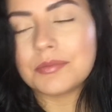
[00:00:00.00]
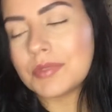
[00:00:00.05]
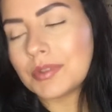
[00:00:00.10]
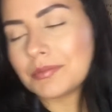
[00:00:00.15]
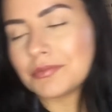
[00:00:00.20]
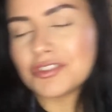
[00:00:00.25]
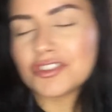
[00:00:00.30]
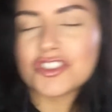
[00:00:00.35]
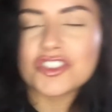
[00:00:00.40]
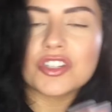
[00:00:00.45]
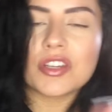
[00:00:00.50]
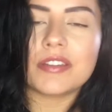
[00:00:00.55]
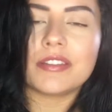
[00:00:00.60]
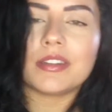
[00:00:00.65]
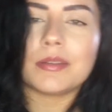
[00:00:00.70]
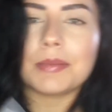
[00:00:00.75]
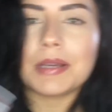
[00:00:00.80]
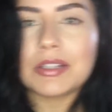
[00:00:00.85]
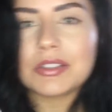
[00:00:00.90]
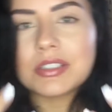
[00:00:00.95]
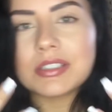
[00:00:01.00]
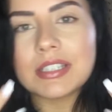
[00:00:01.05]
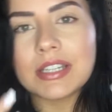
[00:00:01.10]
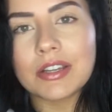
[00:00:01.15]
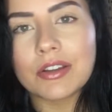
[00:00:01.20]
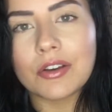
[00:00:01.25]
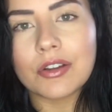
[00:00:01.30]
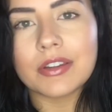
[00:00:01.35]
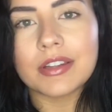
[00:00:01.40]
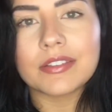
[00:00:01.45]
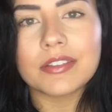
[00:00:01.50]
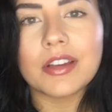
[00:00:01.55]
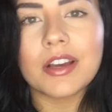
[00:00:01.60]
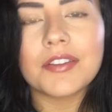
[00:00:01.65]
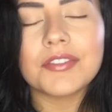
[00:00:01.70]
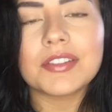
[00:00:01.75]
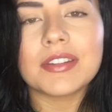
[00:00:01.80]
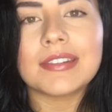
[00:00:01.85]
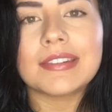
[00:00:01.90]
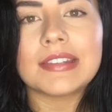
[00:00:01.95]
I'm just about to take all this
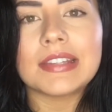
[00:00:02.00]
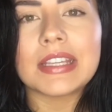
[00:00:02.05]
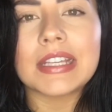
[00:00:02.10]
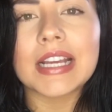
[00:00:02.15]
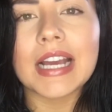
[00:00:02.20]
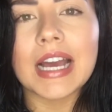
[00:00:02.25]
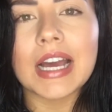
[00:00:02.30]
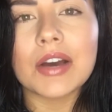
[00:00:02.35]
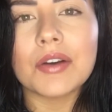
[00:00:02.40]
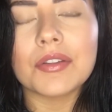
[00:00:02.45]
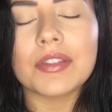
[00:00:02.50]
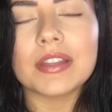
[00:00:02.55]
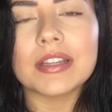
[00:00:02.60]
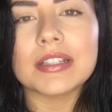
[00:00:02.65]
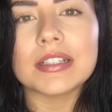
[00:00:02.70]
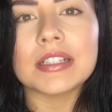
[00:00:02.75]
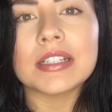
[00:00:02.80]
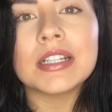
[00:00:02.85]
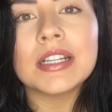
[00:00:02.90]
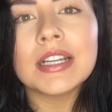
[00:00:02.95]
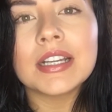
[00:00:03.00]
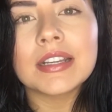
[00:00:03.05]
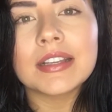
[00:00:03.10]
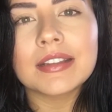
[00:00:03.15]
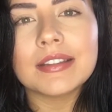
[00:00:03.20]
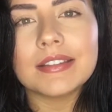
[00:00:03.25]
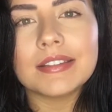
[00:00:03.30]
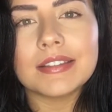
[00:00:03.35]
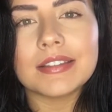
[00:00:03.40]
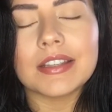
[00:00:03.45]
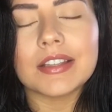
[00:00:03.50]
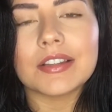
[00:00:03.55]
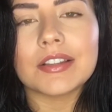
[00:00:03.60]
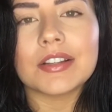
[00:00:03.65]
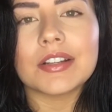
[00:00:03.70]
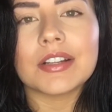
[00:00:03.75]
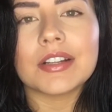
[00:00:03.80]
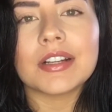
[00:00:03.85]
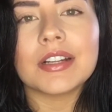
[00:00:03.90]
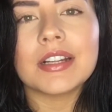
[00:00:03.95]
off to see how the
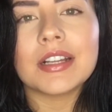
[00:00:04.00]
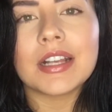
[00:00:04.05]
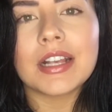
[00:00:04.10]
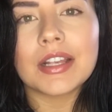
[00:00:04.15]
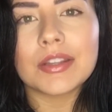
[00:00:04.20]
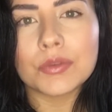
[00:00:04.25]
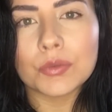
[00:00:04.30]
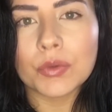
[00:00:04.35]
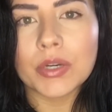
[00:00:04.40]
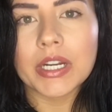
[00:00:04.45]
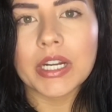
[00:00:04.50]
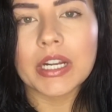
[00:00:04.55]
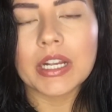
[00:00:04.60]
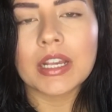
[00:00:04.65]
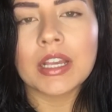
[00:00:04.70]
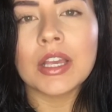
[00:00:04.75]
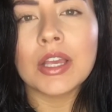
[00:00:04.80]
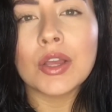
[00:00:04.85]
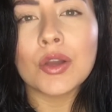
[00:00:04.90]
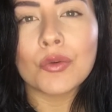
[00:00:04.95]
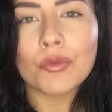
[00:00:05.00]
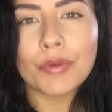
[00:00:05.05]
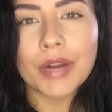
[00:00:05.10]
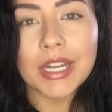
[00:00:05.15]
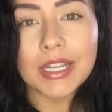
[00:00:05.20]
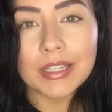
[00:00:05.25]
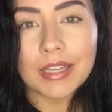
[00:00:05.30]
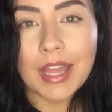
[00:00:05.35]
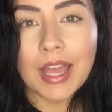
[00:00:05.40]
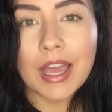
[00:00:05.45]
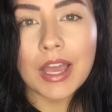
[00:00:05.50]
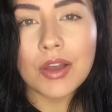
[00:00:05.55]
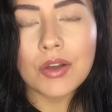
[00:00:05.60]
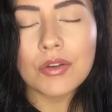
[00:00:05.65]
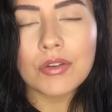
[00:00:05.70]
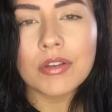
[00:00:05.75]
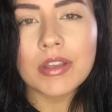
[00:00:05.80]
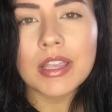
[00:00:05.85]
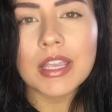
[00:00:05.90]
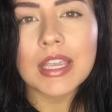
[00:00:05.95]
concealer is wearing. Right
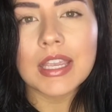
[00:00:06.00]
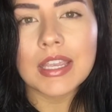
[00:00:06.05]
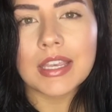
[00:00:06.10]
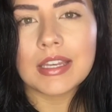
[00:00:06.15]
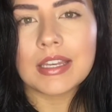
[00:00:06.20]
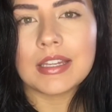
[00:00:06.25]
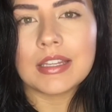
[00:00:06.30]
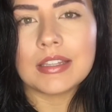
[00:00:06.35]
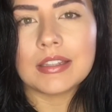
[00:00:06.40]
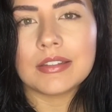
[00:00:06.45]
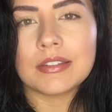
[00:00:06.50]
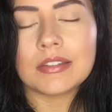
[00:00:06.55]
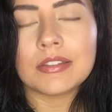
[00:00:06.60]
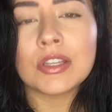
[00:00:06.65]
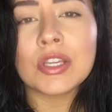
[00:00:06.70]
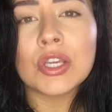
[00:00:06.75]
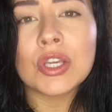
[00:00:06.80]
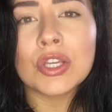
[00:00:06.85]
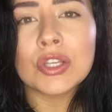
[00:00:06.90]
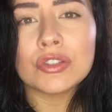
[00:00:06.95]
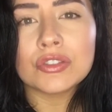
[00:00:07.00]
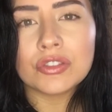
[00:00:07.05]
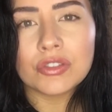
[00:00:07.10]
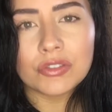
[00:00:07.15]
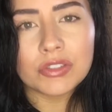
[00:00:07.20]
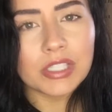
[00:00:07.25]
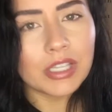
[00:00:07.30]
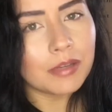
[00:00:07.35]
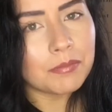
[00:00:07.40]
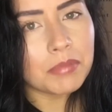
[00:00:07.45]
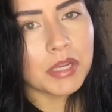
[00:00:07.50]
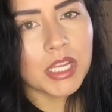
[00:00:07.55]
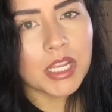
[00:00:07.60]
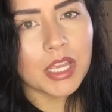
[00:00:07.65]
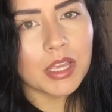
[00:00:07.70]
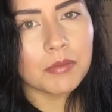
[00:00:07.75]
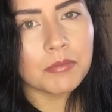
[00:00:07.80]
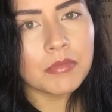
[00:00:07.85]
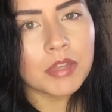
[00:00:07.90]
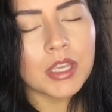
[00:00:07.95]
now it is 2:10
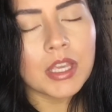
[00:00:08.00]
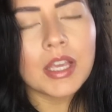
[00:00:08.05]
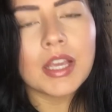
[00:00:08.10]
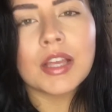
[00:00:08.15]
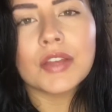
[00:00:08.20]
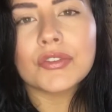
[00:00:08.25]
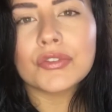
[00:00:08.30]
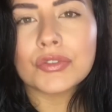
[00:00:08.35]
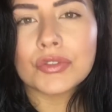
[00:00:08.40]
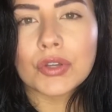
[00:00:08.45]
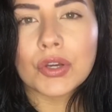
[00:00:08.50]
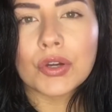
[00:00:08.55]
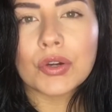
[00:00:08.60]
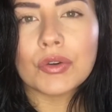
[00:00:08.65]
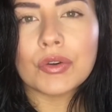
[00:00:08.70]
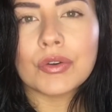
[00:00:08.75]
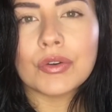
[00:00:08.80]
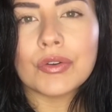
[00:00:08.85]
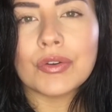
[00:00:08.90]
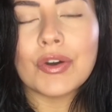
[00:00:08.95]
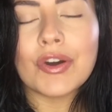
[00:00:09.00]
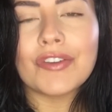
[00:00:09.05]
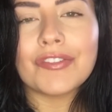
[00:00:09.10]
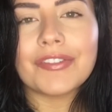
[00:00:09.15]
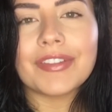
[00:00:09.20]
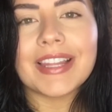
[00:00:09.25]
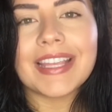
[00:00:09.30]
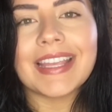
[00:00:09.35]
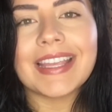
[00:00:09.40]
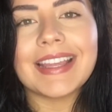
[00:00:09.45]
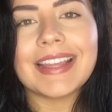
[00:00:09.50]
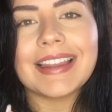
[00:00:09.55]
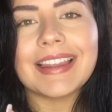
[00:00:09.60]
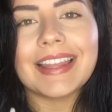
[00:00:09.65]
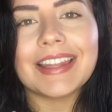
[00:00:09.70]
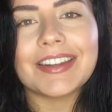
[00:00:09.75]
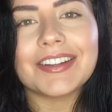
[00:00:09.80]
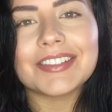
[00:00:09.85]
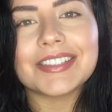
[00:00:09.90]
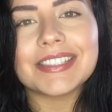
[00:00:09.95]
p.m. so hopefully
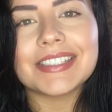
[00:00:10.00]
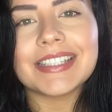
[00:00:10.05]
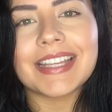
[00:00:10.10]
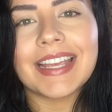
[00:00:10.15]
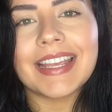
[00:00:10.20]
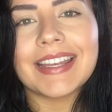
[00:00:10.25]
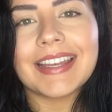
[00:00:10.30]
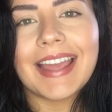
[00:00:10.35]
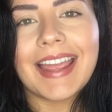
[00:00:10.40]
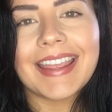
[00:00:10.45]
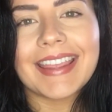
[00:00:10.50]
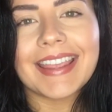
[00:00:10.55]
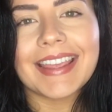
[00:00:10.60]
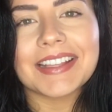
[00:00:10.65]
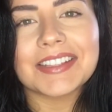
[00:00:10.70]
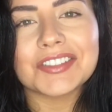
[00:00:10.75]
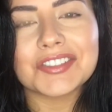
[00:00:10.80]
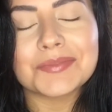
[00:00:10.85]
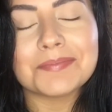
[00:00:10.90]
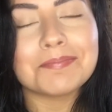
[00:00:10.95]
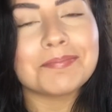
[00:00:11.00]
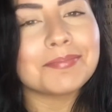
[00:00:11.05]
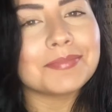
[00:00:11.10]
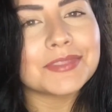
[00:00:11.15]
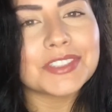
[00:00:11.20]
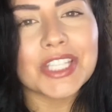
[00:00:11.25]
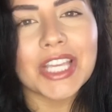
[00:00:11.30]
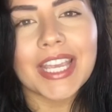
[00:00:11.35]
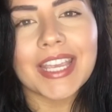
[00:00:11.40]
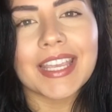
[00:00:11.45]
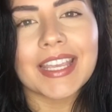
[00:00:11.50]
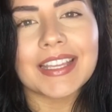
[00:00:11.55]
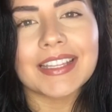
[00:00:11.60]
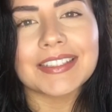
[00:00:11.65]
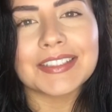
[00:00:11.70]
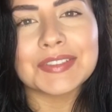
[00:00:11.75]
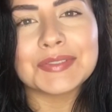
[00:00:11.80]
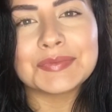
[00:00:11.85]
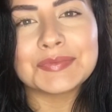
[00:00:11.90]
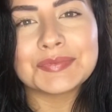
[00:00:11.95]
later tonight I can check
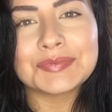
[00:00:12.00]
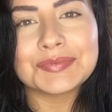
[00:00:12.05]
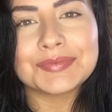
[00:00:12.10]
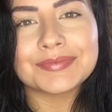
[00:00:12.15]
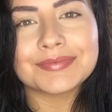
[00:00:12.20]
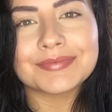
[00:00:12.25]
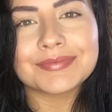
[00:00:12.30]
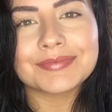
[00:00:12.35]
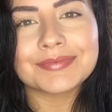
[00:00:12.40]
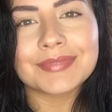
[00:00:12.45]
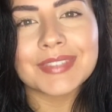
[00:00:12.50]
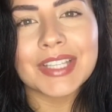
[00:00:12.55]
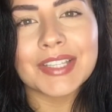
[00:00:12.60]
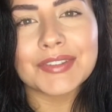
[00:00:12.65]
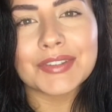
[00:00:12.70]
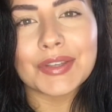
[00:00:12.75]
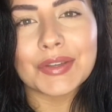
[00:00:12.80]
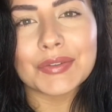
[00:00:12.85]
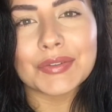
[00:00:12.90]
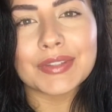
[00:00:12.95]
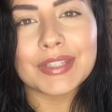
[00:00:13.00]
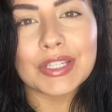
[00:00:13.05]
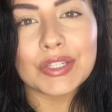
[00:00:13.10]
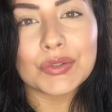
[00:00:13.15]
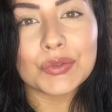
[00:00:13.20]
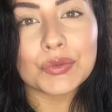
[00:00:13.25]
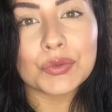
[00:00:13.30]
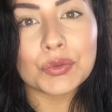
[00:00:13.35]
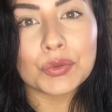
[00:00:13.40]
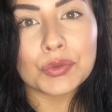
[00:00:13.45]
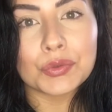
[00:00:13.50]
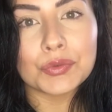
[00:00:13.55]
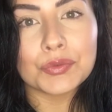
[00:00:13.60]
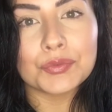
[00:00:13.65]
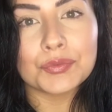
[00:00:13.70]
in. So I'll see you soon.